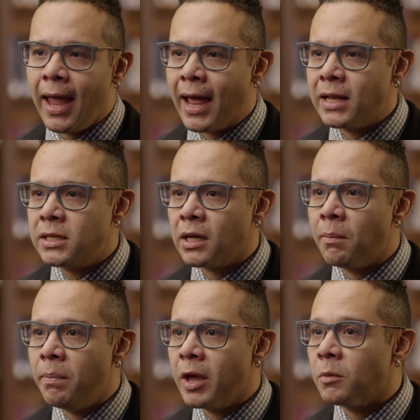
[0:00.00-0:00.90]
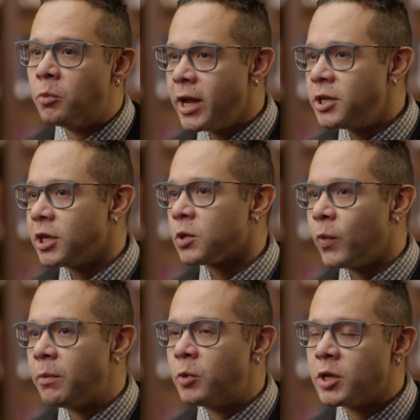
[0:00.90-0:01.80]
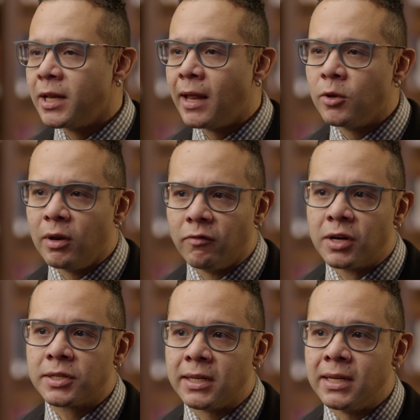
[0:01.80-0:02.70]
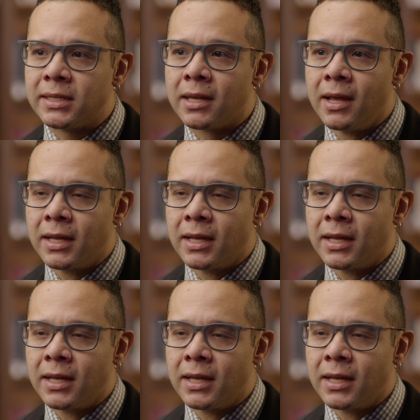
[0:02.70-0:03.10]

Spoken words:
and to build bridges with Brazilian universities,